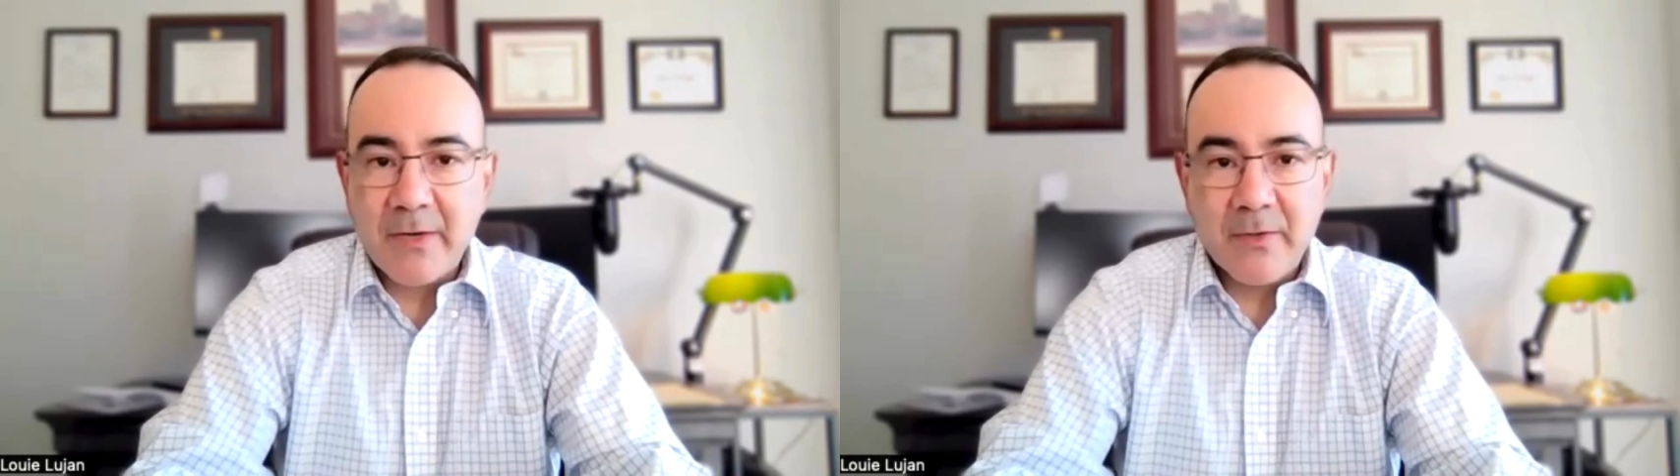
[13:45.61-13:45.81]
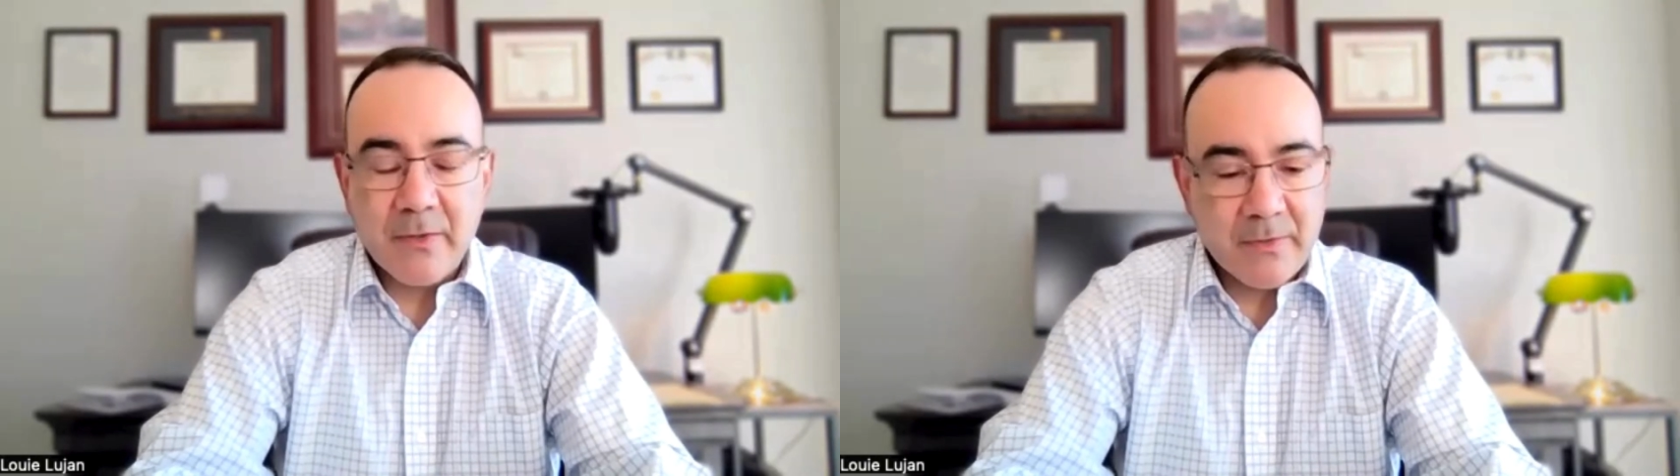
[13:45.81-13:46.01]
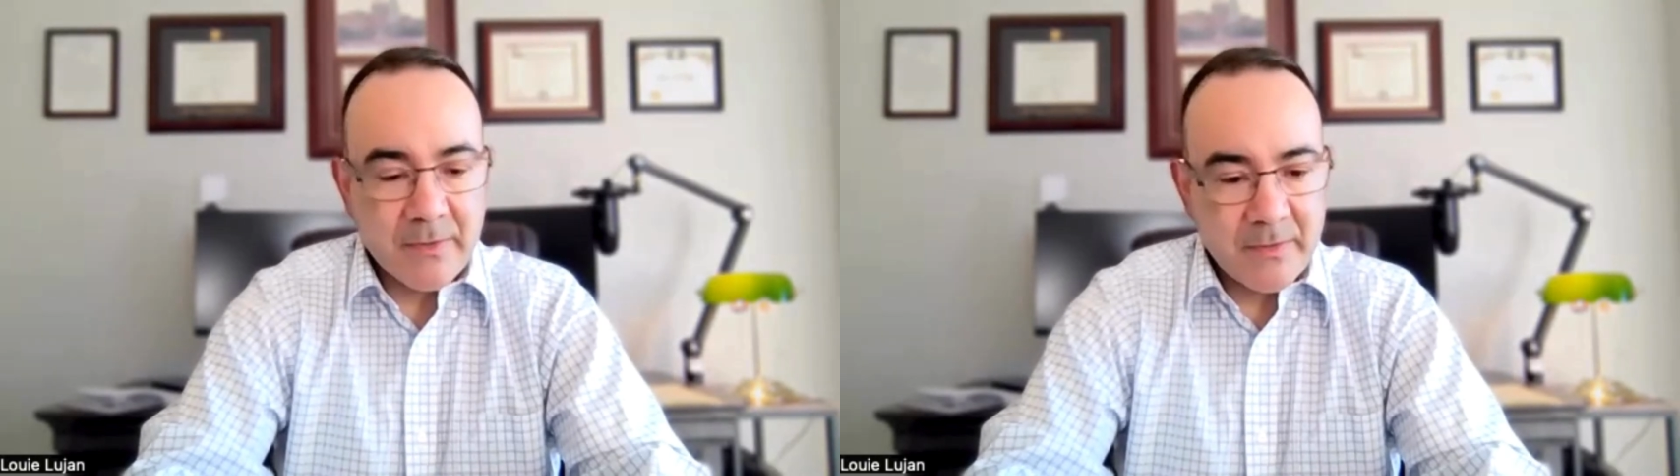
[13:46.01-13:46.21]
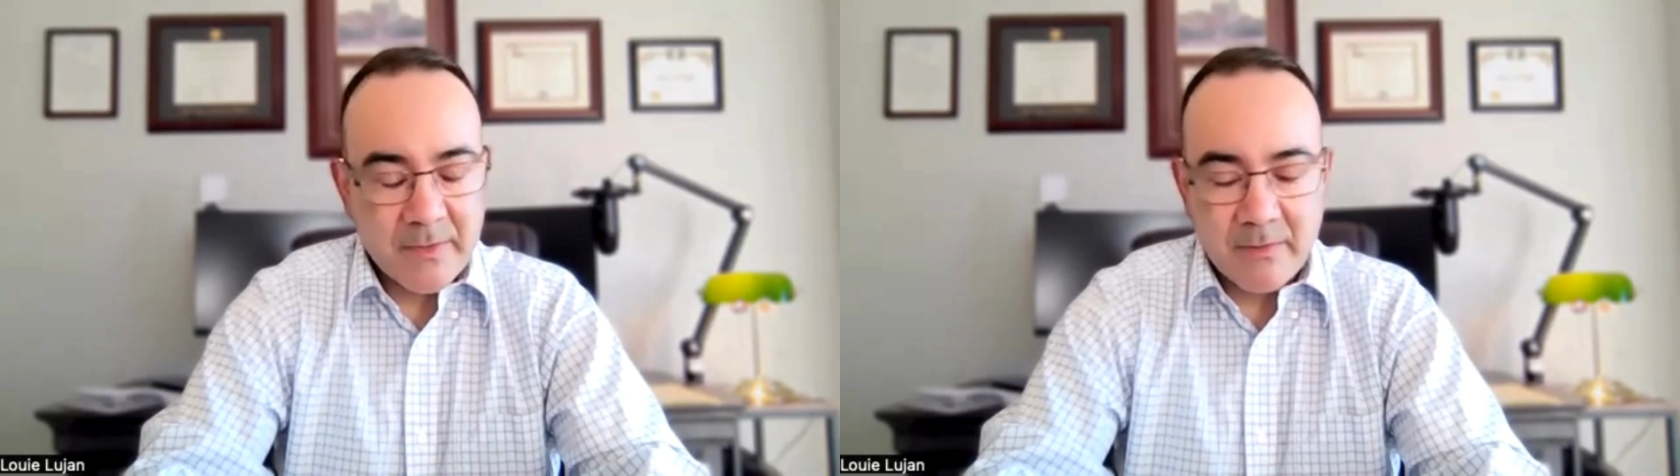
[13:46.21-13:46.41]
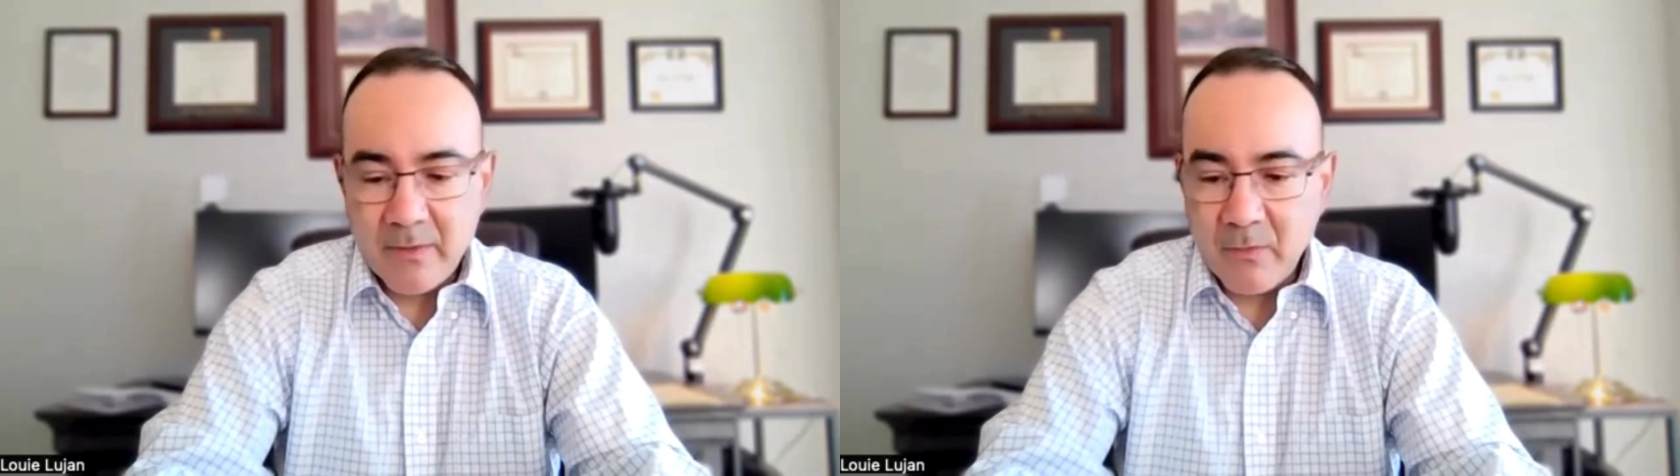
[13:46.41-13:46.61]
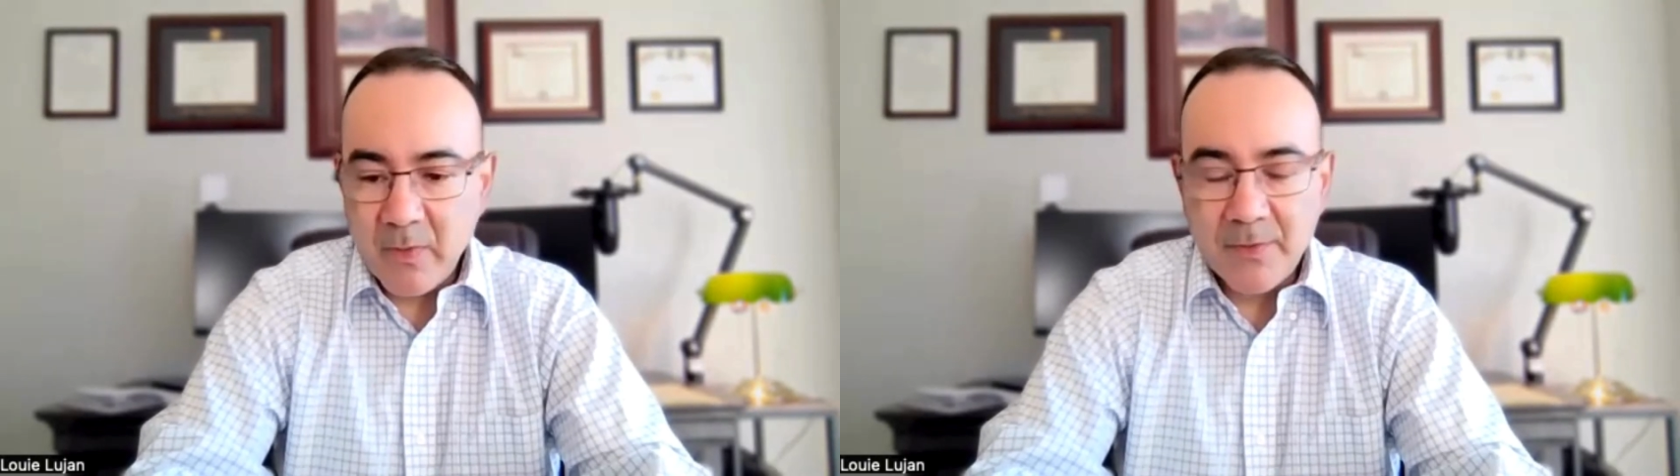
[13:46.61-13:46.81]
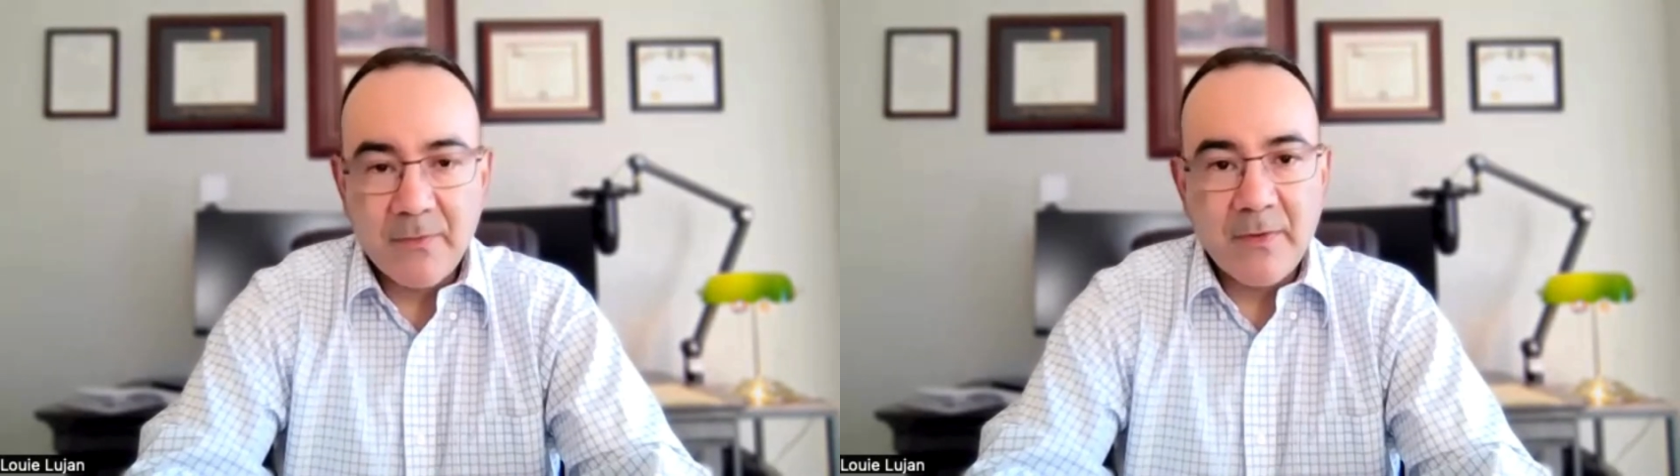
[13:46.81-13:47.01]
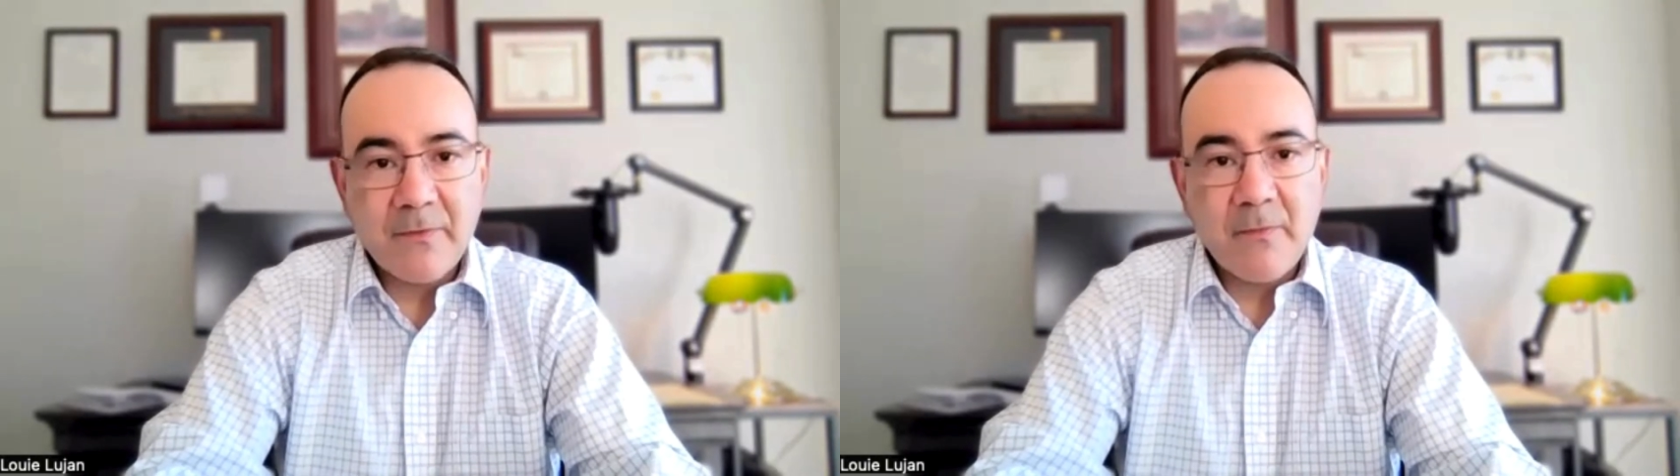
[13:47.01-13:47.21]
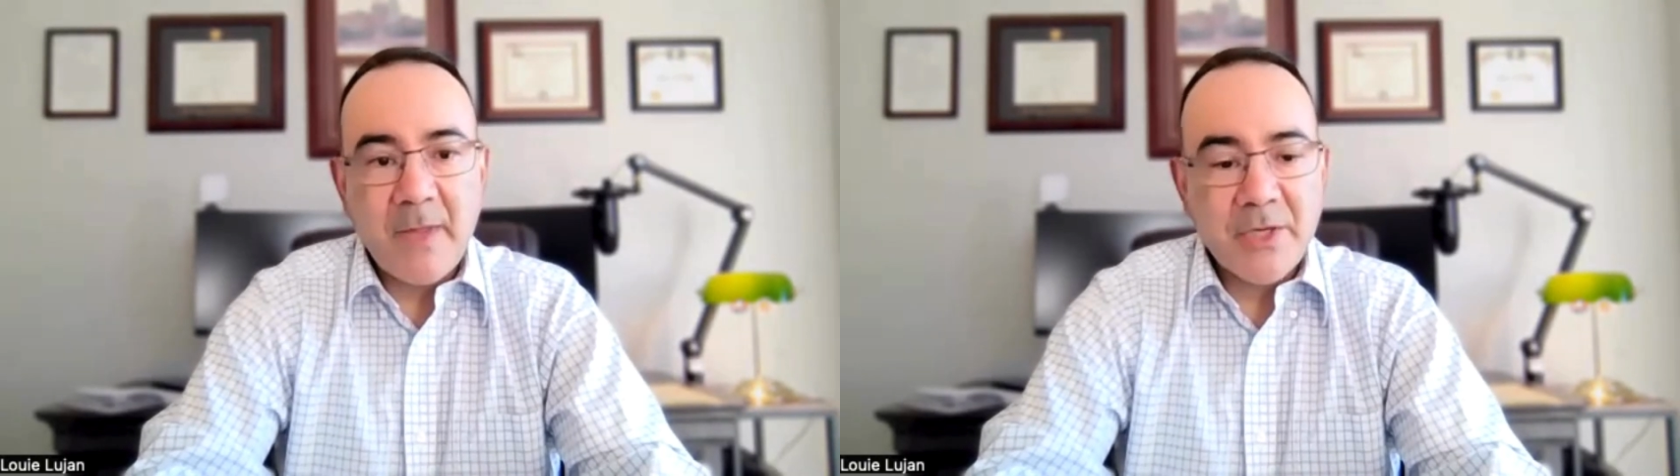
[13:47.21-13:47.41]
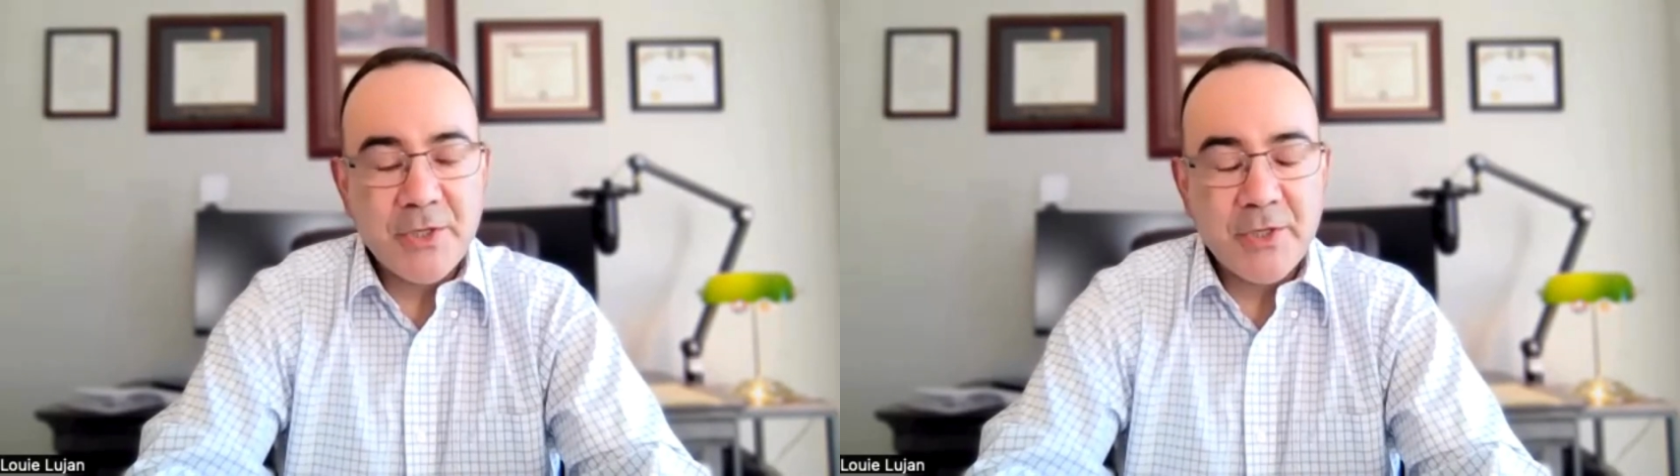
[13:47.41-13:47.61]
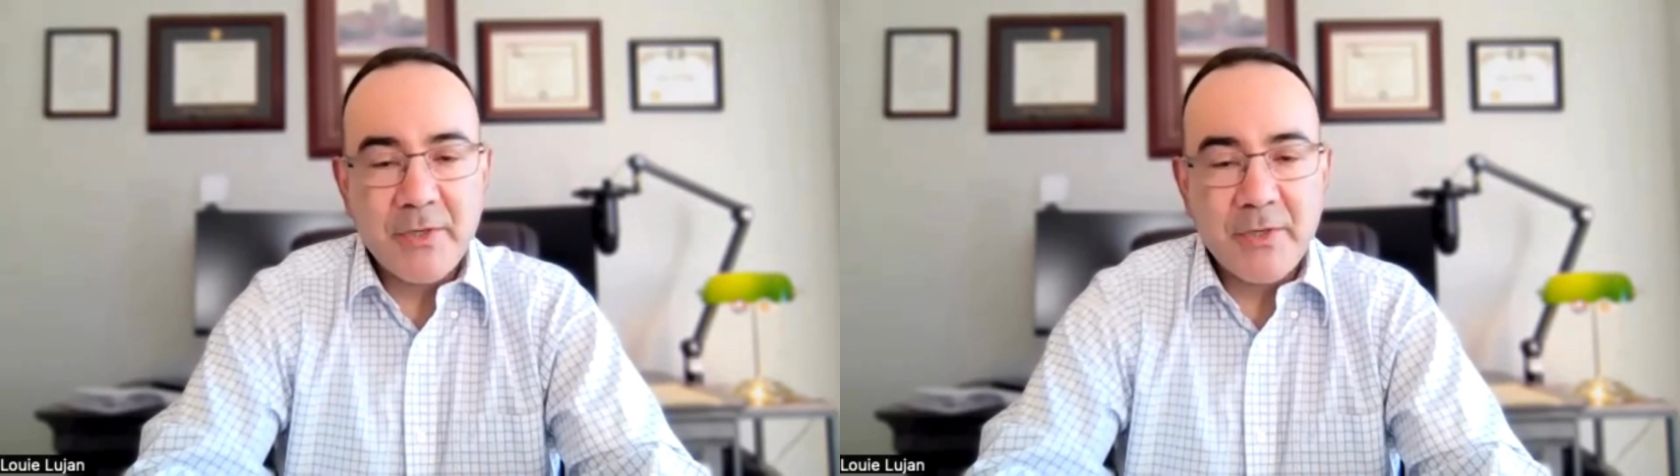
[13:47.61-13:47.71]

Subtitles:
There's a wealth of information,